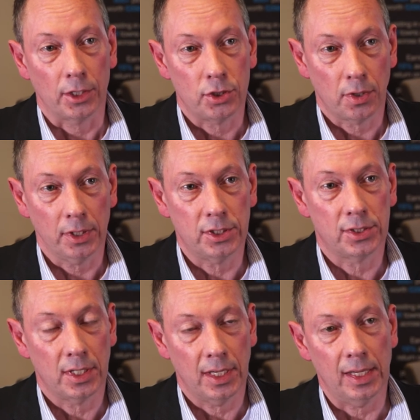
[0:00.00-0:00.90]
try to
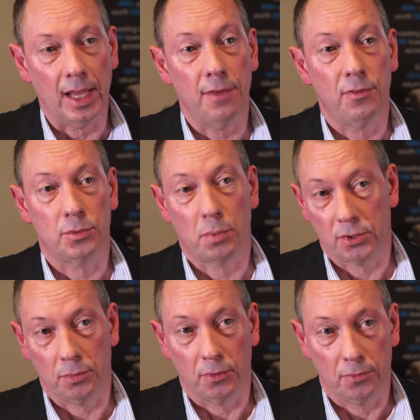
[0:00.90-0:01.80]
see if it's
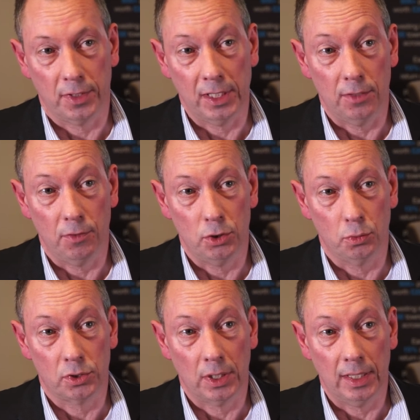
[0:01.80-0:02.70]
possible for the
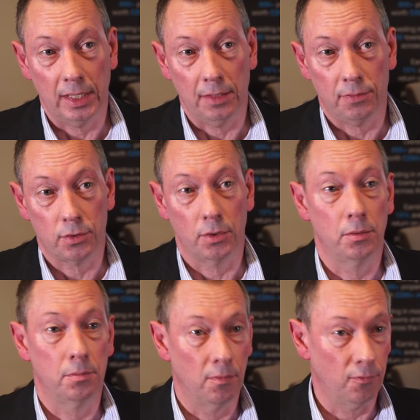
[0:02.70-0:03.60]
individual to leave
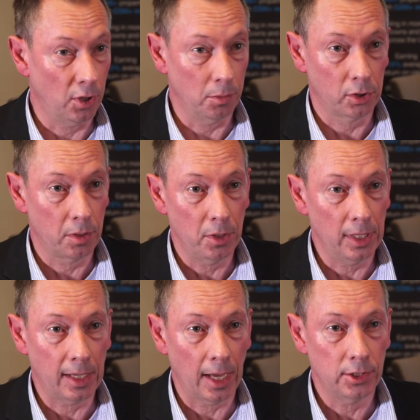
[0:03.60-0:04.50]
through verbal
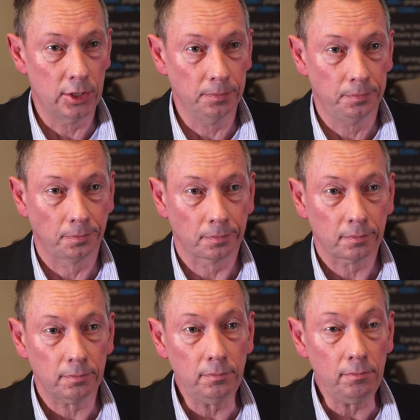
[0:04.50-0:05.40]
communication,
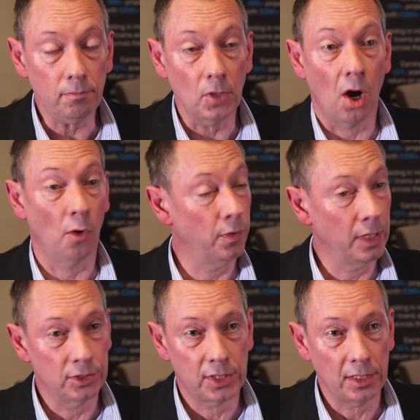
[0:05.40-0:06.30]
often
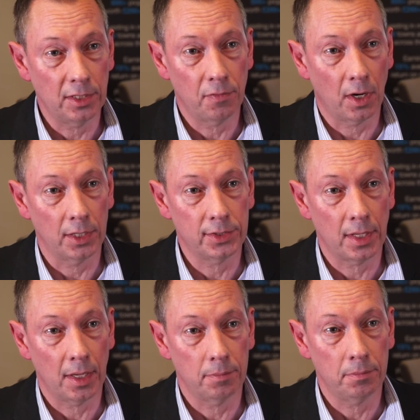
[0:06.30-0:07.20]
incentivise
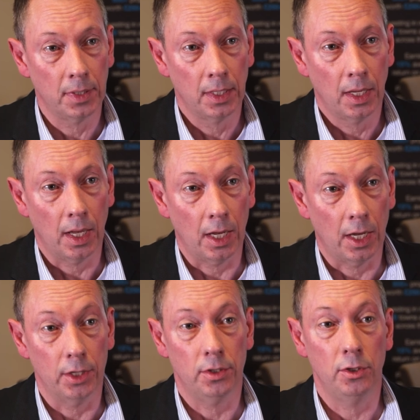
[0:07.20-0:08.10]
them,
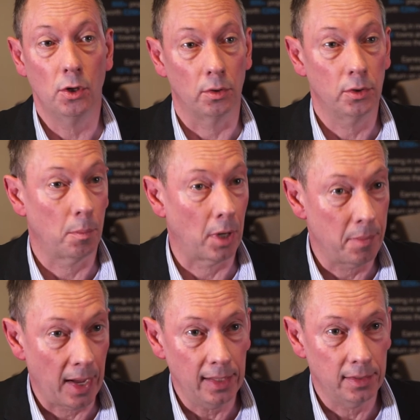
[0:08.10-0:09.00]
not by
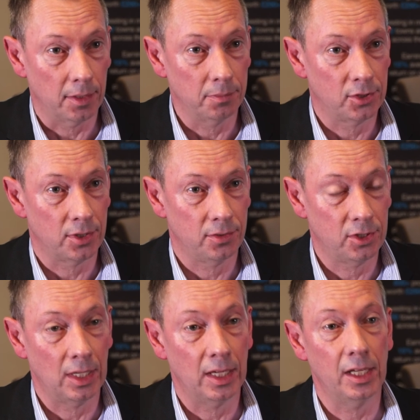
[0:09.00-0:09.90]
paying them
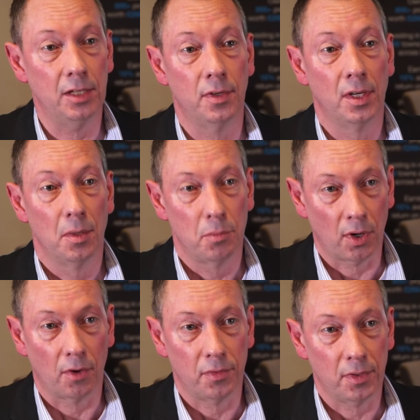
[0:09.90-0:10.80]
to leave, but
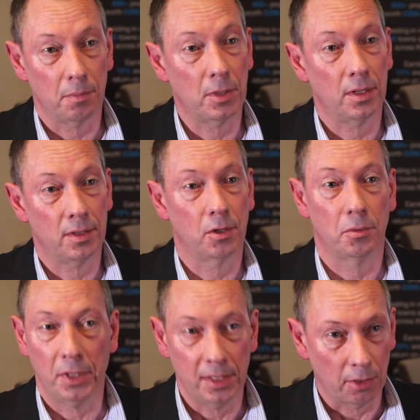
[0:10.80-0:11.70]
offering them that there will
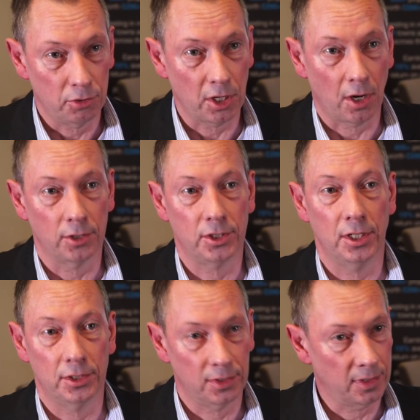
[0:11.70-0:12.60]
be no
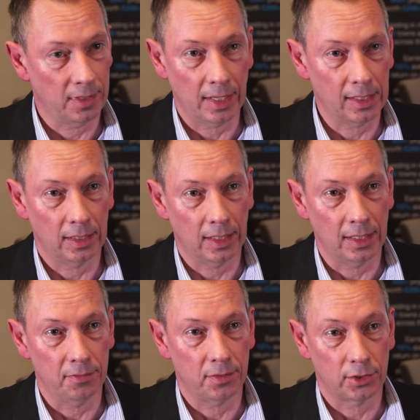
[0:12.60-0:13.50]
charges and that they can
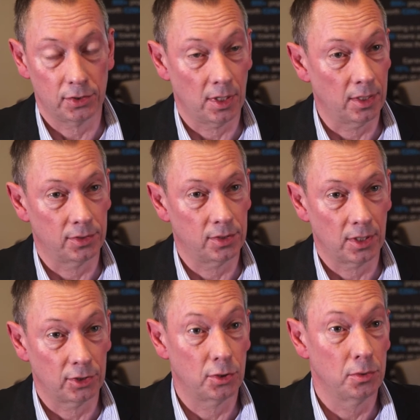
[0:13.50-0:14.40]
leave as
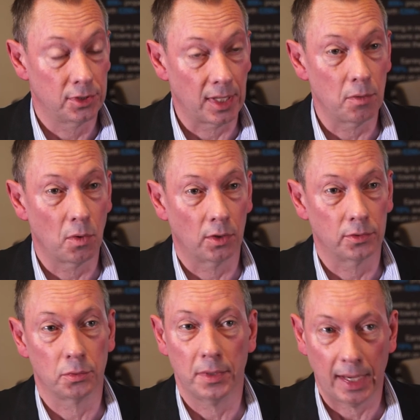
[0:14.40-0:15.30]
soon as they
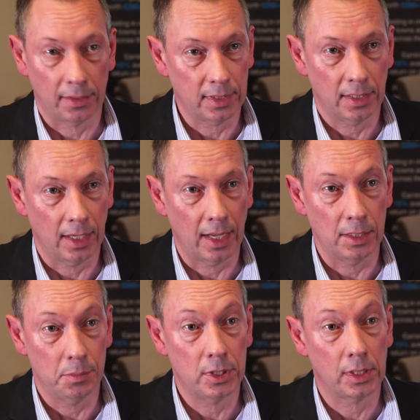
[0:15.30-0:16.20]
want without
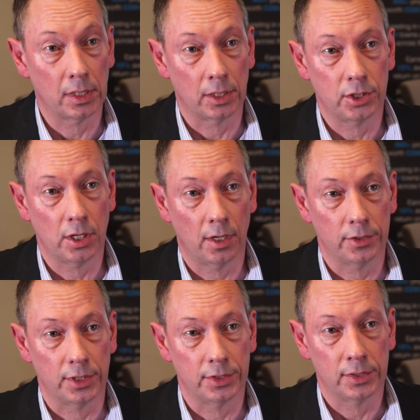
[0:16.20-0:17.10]
any particular
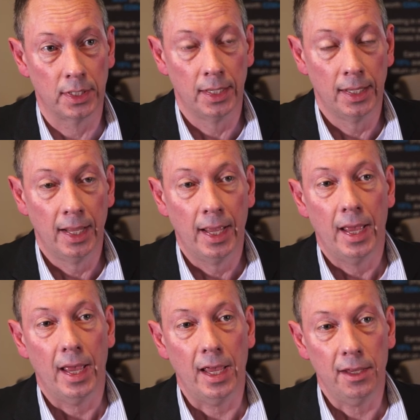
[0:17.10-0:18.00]
charges.
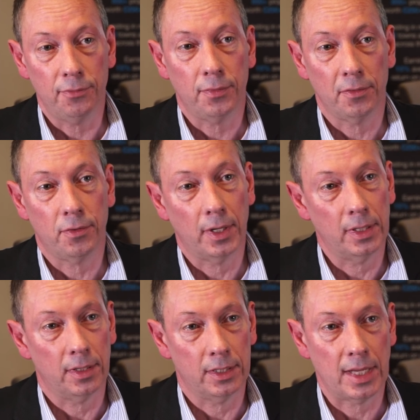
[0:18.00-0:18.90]
If I find
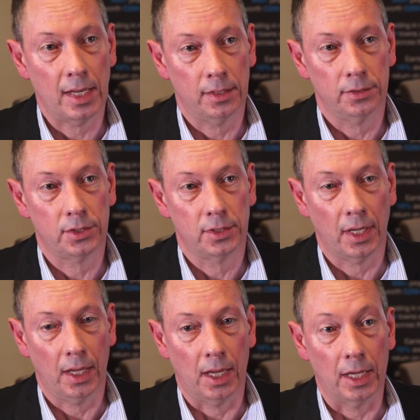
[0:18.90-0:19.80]
that the tenant
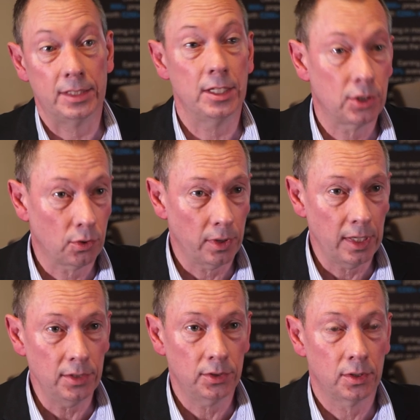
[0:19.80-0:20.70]

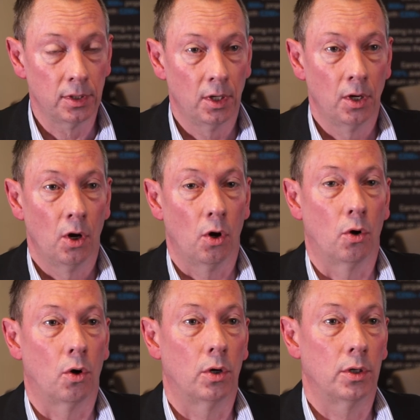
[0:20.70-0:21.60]
disagrees
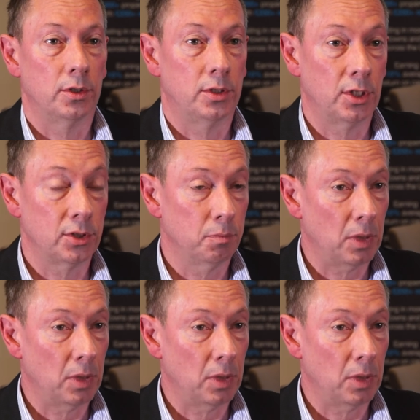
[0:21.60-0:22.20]
or doesn't